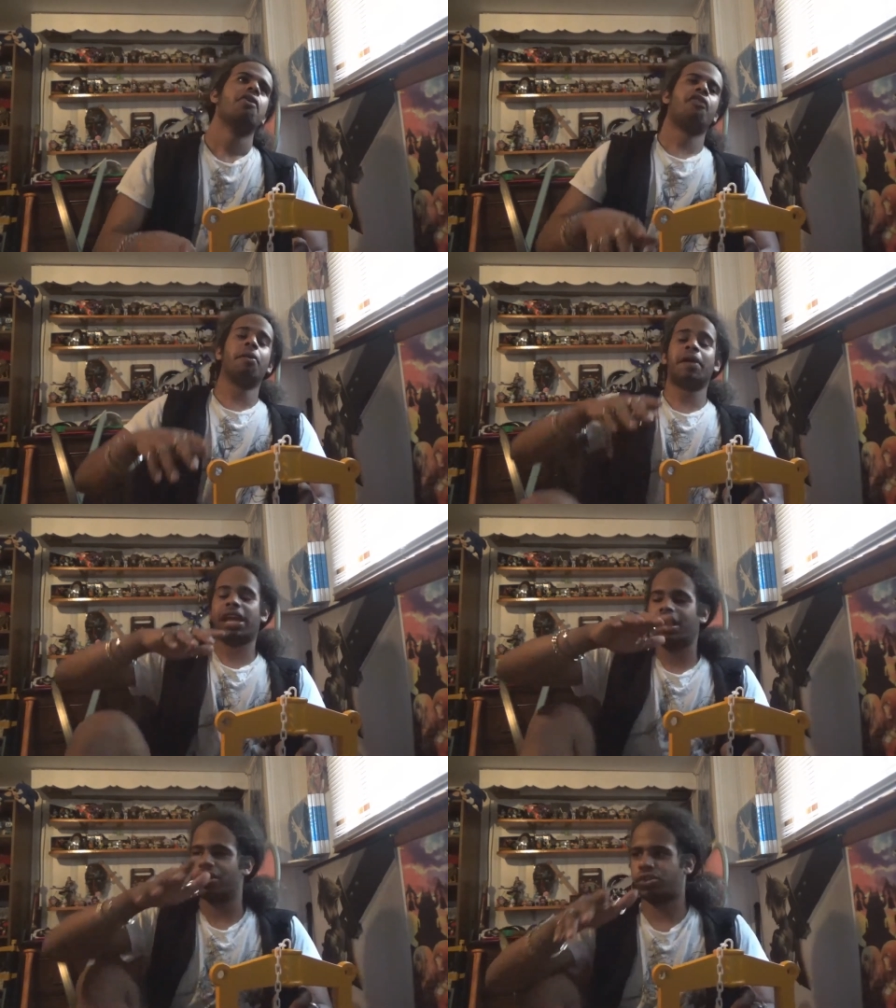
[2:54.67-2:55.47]
from,
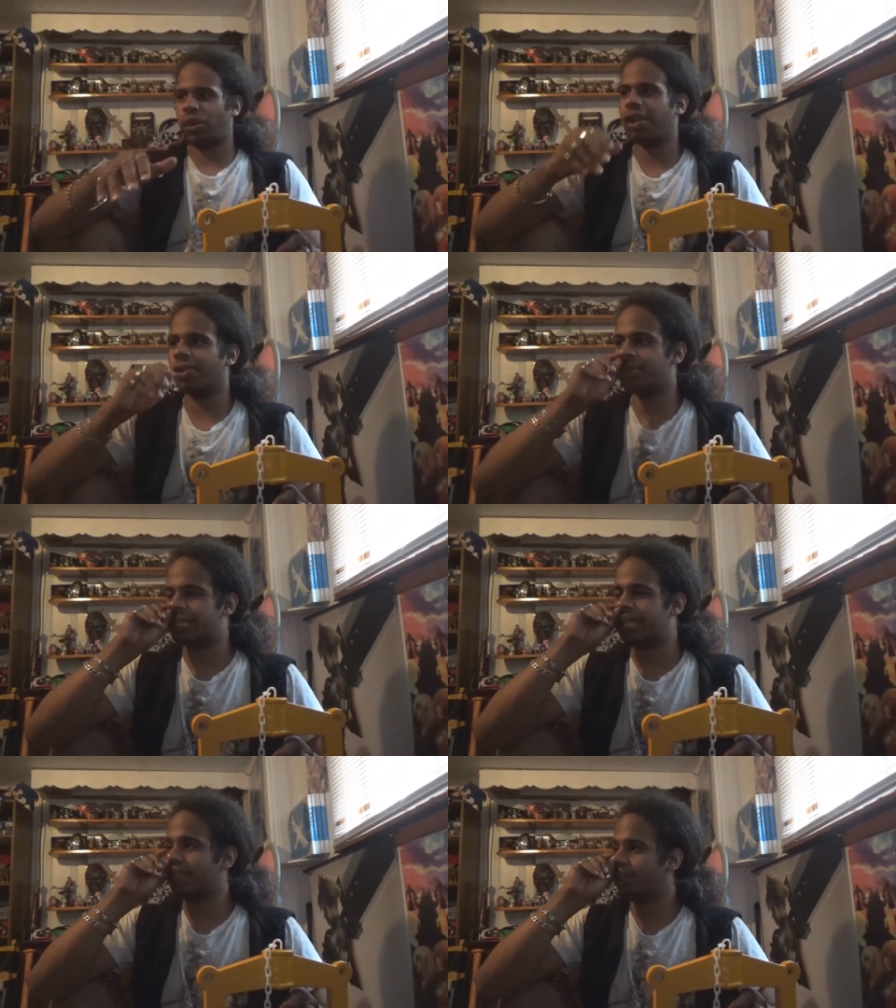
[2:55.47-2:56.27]
again, the
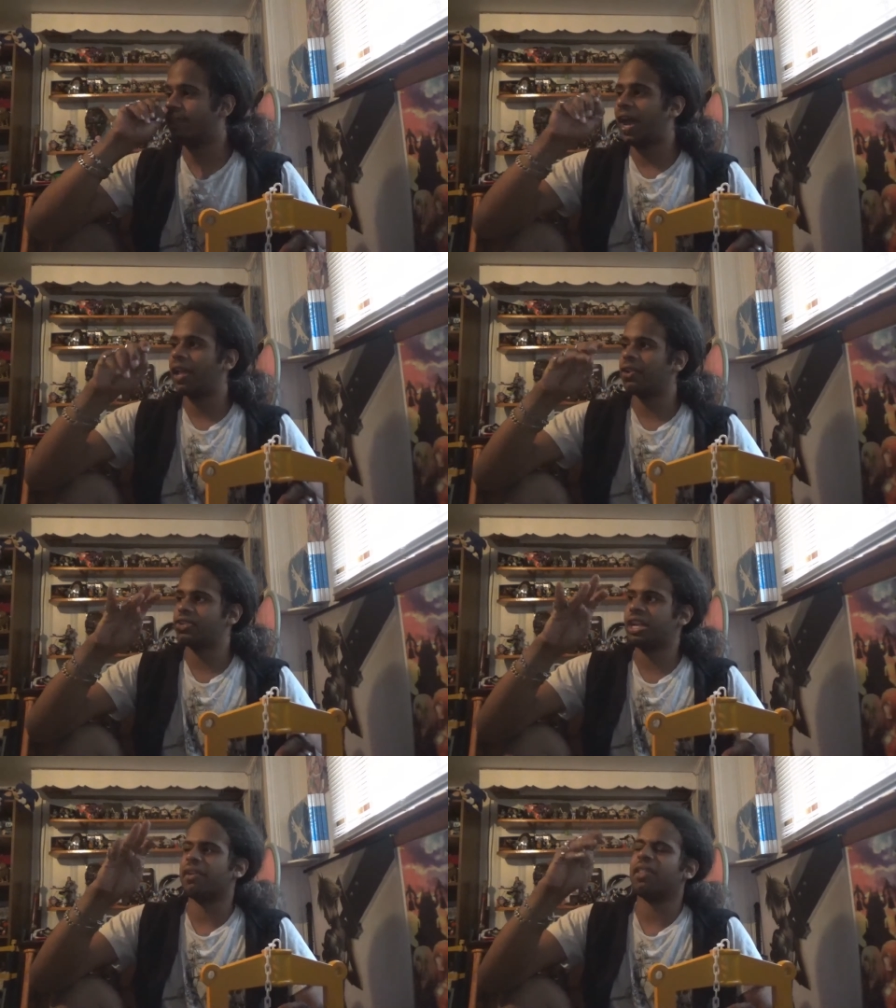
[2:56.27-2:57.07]
trailers, the Valor
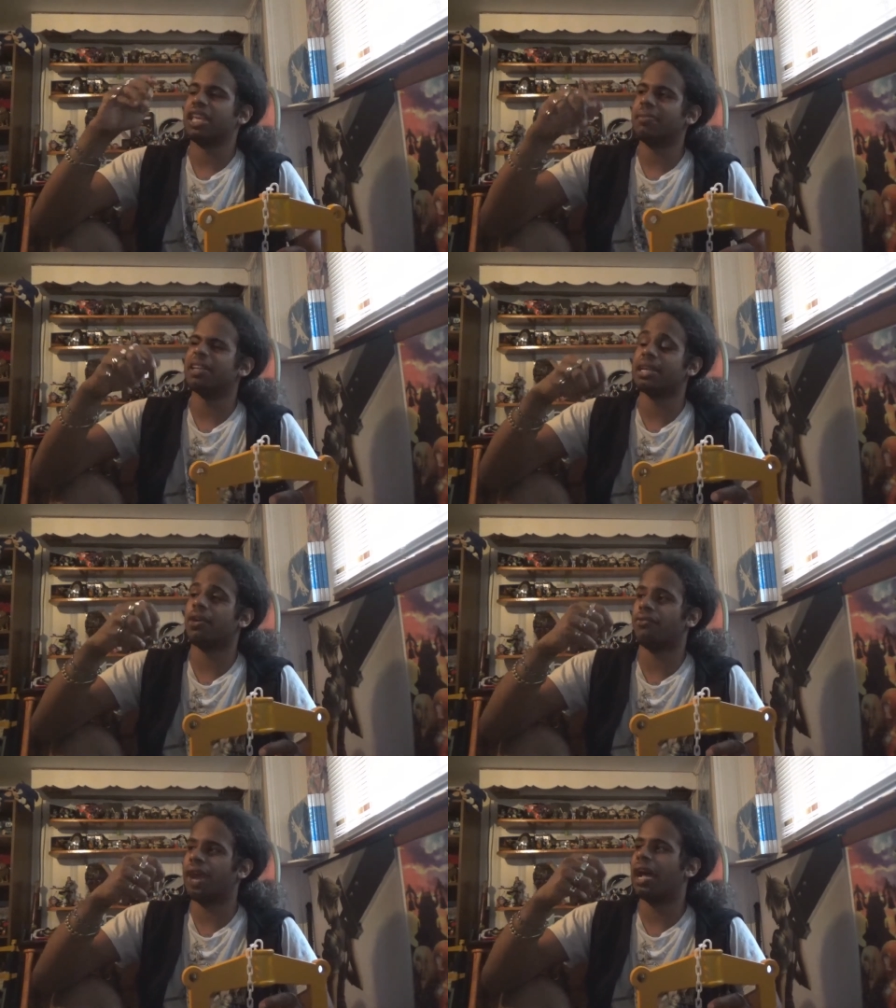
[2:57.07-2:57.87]
set, the Keyblades that
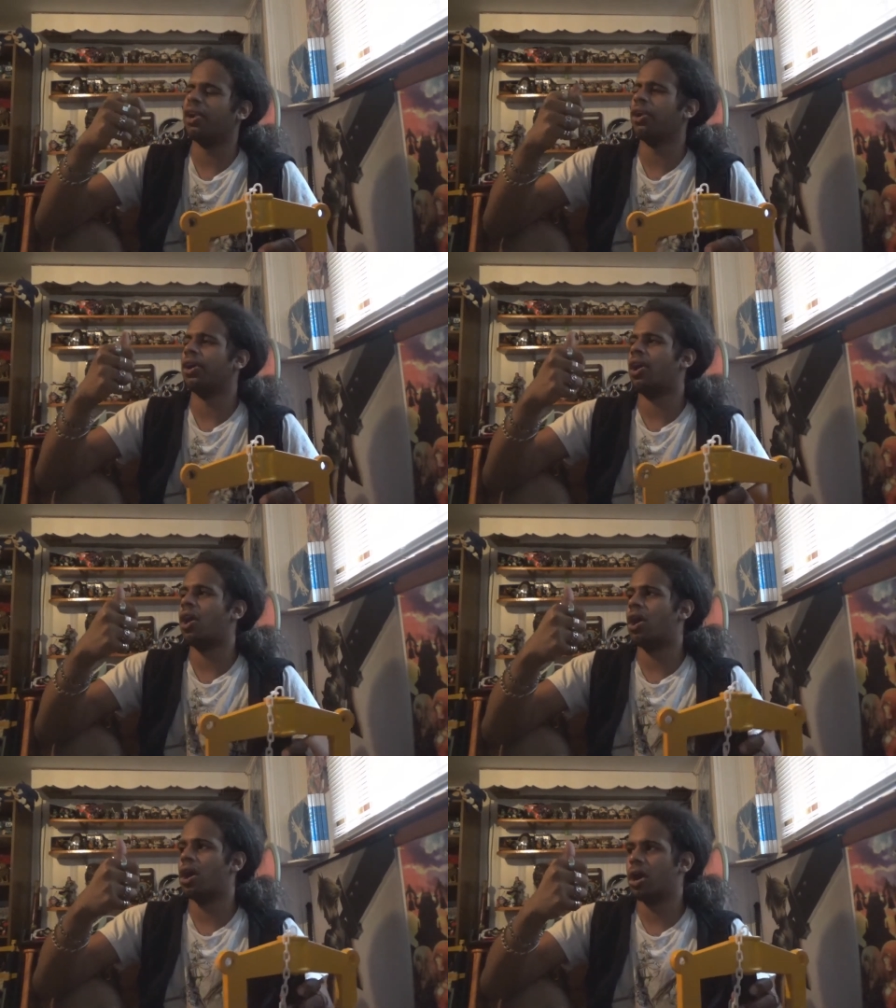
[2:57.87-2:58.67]
are Valor
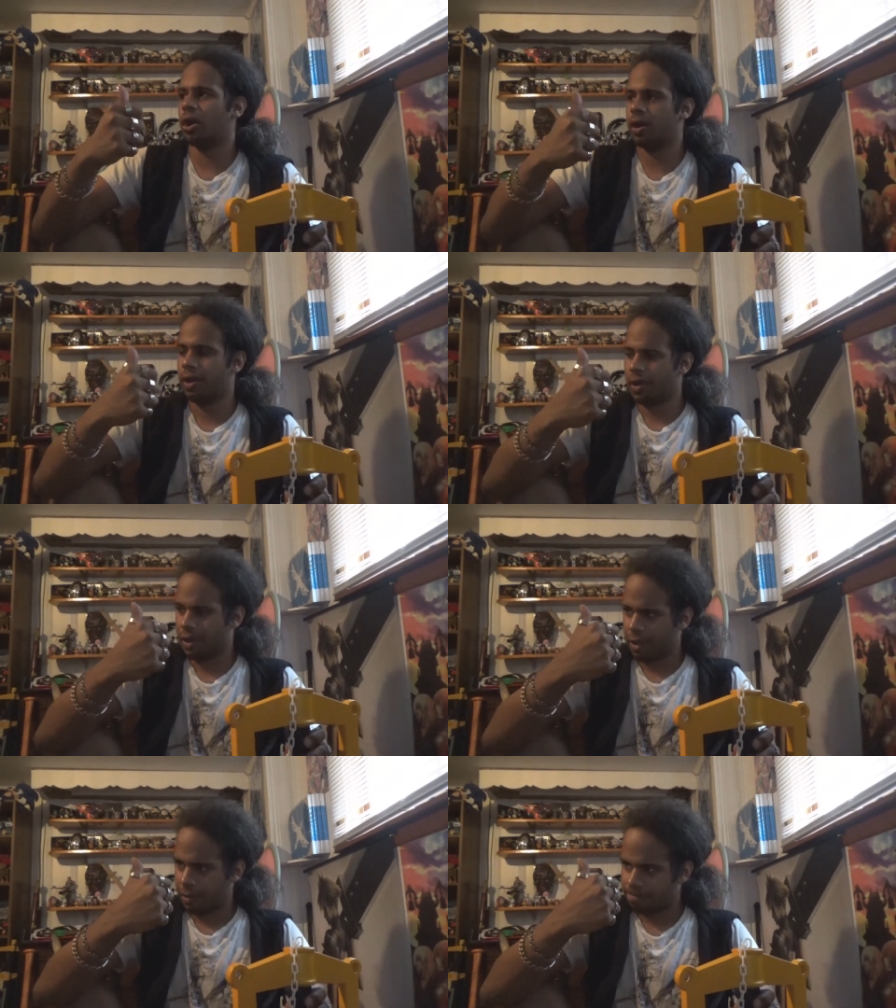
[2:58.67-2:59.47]
are,
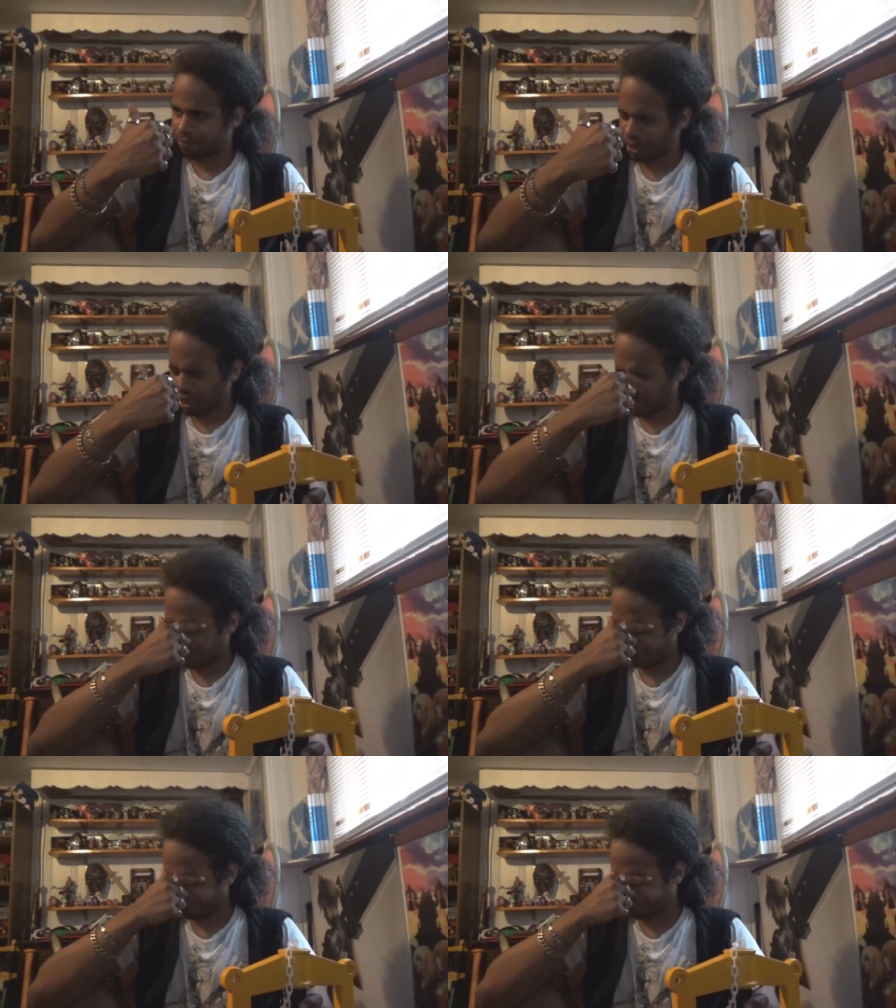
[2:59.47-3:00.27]

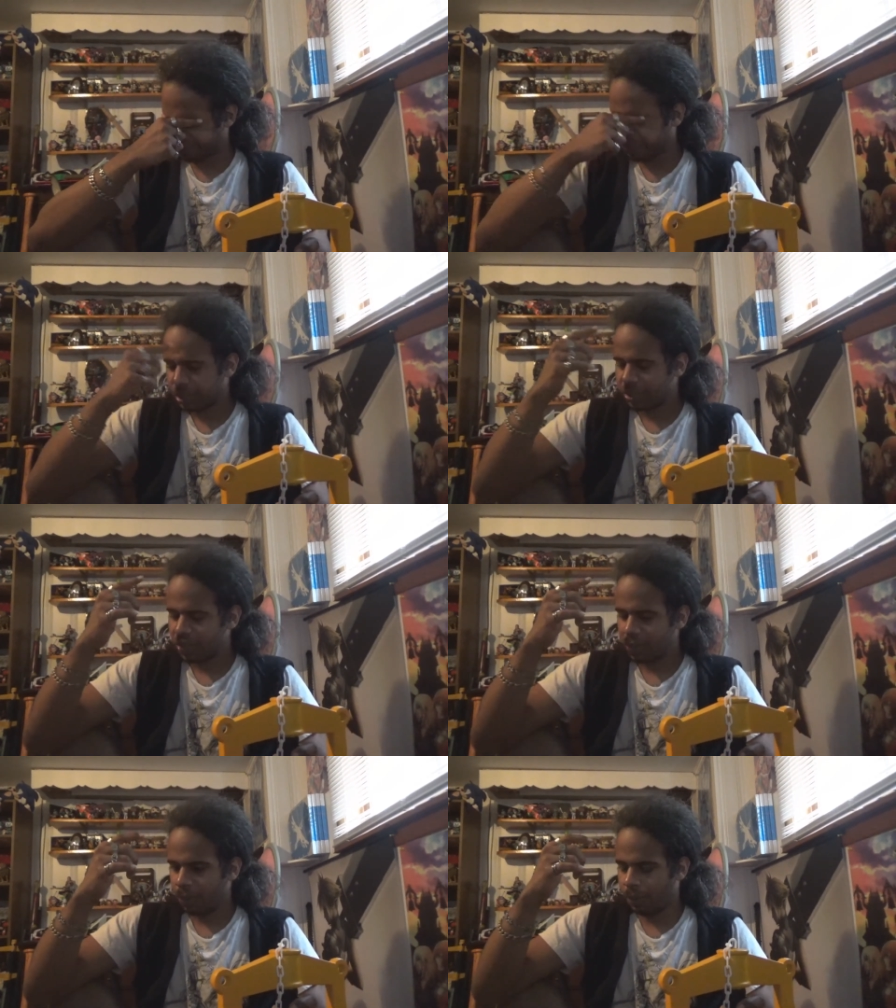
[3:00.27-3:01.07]
um,
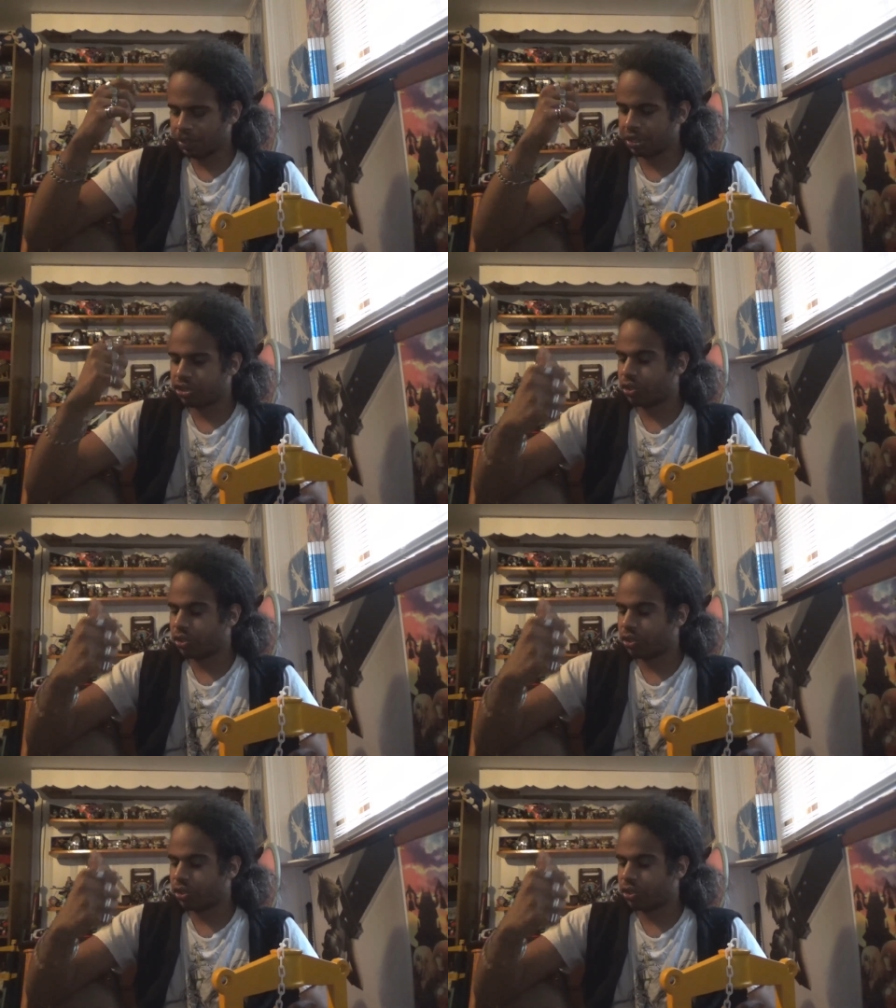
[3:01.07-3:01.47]
what was it?